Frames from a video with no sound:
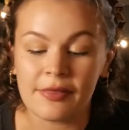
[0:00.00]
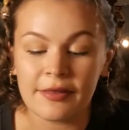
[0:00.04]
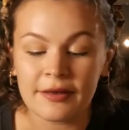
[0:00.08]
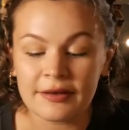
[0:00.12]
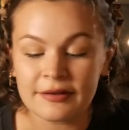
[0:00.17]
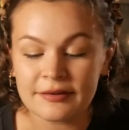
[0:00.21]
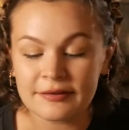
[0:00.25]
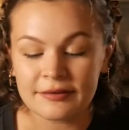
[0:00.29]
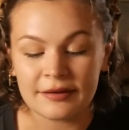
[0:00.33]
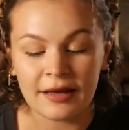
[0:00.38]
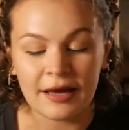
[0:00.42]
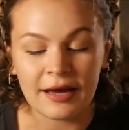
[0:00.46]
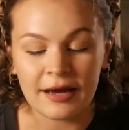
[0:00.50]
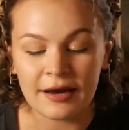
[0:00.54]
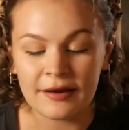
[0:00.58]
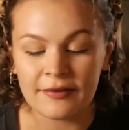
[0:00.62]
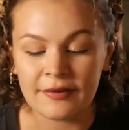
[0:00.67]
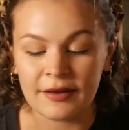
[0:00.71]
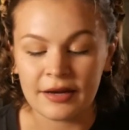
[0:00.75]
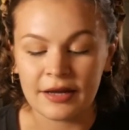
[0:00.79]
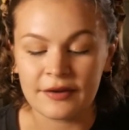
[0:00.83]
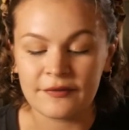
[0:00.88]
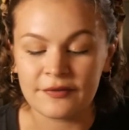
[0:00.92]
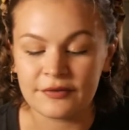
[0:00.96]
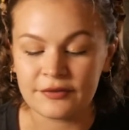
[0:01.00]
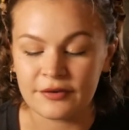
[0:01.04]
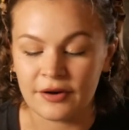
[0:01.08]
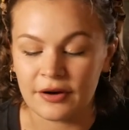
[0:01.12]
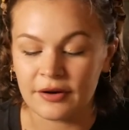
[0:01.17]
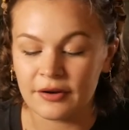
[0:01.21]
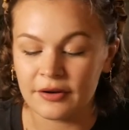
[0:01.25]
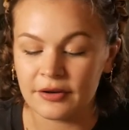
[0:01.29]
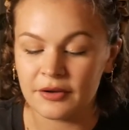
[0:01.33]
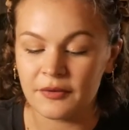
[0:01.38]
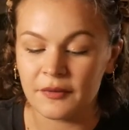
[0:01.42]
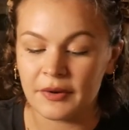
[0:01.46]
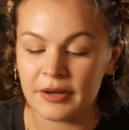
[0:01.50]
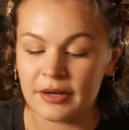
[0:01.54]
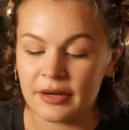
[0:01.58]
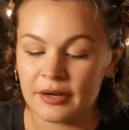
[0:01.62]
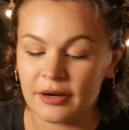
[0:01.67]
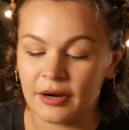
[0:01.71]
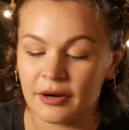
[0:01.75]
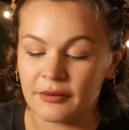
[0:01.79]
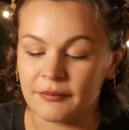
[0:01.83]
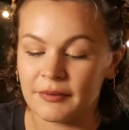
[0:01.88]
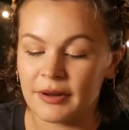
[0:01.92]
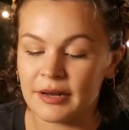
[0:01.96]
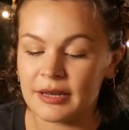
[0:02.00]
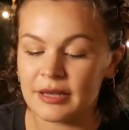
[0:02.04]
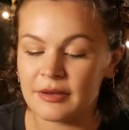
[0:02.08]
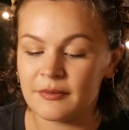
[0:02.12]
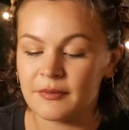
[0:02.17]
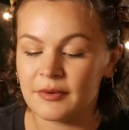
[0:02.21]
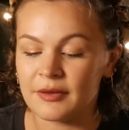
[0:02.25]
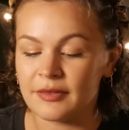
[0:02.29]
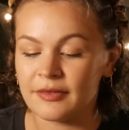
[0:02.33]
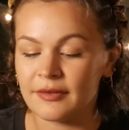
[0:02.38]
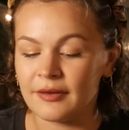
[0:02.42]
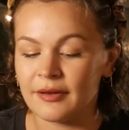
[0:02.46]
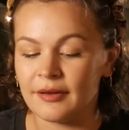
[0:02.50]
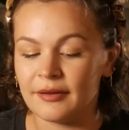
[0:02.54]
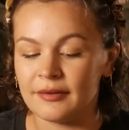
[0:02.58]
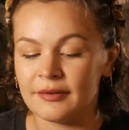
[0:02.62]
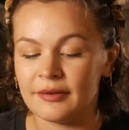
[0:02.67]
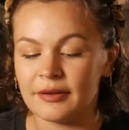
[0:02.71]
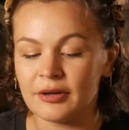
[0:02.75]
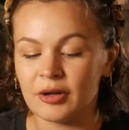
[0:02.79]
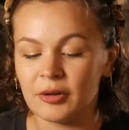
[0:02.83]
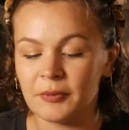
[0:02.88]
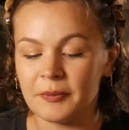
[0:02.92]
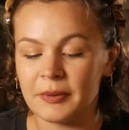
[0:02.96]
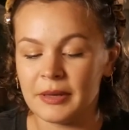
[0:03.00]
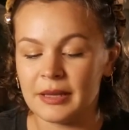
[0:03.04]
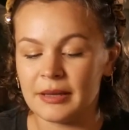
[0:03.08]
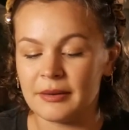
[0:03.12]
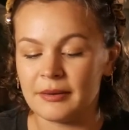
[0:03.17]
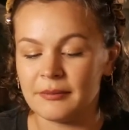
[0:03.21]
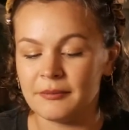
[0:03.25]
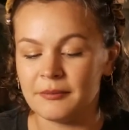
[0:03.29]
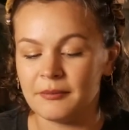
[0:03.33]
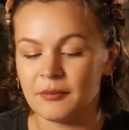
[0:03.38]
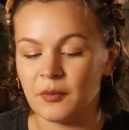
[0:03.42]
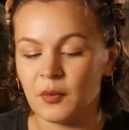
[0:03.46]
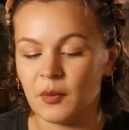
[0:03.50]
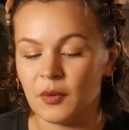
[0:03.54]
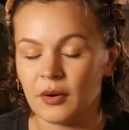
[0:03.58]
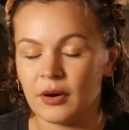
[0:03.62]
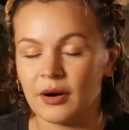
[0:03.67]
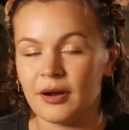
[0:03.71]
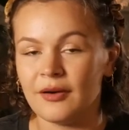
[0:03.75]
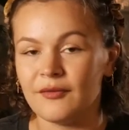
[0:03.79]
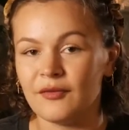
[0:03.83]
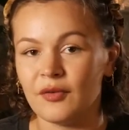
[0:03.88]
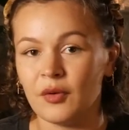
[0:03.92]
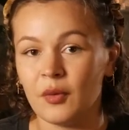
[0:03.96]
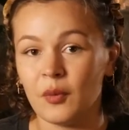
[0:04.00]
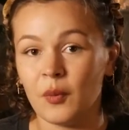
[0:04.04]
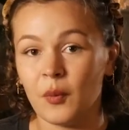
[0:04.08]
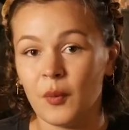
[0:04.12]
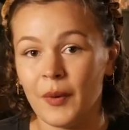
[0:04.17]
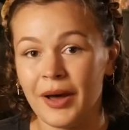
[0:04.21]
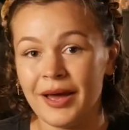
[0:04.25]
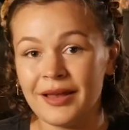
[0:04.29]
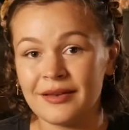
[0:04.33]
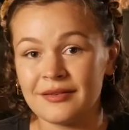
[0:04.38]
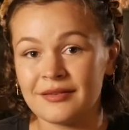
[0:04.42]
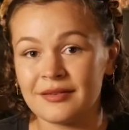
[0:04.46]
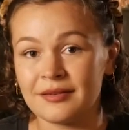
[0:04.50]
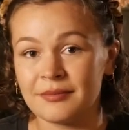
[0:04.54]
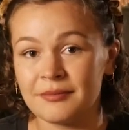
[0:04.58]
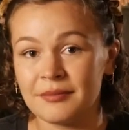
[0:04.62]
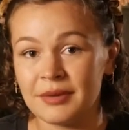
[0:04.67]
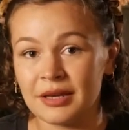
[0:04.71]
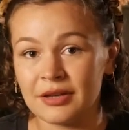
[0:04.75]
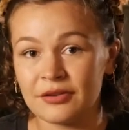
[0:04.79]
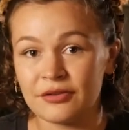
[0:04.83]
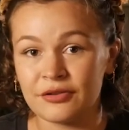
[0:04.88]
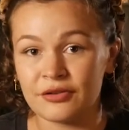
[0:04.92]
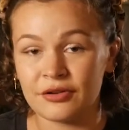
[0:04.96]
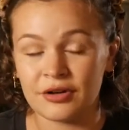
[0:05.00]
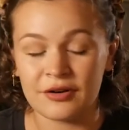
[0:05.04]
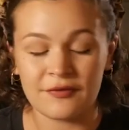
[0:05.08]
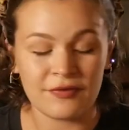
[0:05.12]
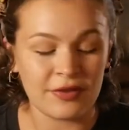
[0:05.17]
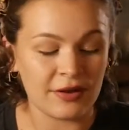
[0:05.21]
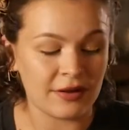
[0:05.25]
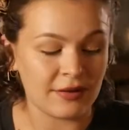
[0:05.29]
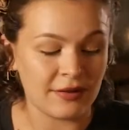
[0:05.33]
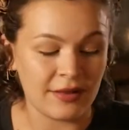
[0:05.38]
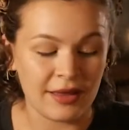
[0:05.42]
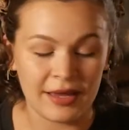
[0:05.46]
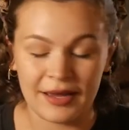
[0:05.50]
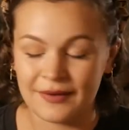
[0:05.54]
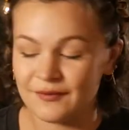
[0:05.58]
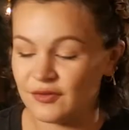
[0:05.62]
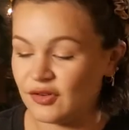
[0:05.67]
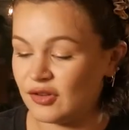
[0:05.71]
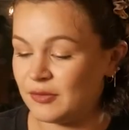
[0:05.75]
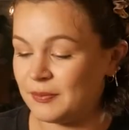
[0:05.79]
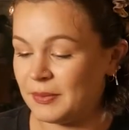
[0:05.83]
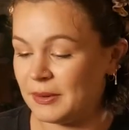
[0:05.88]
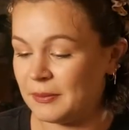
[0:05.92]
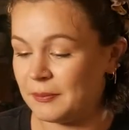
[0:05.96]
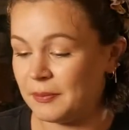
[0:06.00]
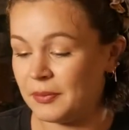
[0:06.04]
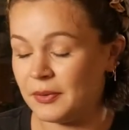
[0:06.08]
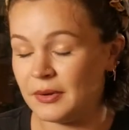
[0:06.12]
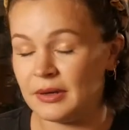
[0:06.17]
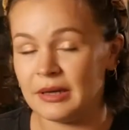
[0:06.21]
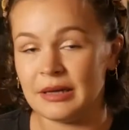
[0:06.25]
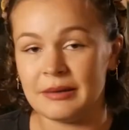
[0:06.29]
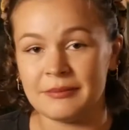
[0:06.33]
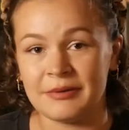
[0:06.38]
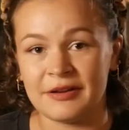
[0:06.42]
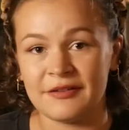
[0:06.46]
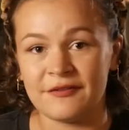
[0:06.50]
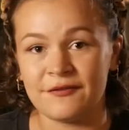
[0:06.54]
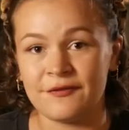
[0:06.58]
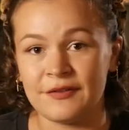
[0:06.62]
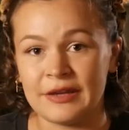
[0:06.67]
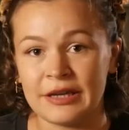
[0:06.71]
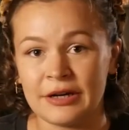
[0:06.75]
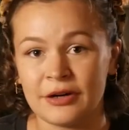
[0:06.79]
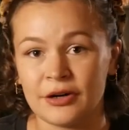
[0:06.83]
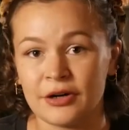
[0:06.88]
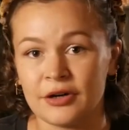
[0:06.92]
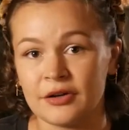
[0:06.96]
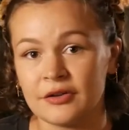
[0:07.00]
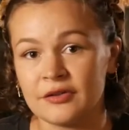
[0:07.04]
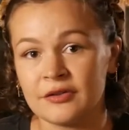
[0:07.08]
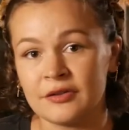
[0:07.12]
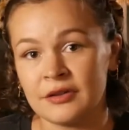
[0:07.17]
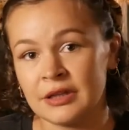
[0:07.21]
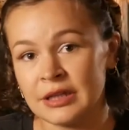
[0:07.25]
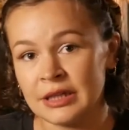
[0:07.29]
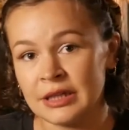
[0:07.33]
this side that I've started going in already with a little bit more of a wet mixture of the clay. I've just been putting my fingers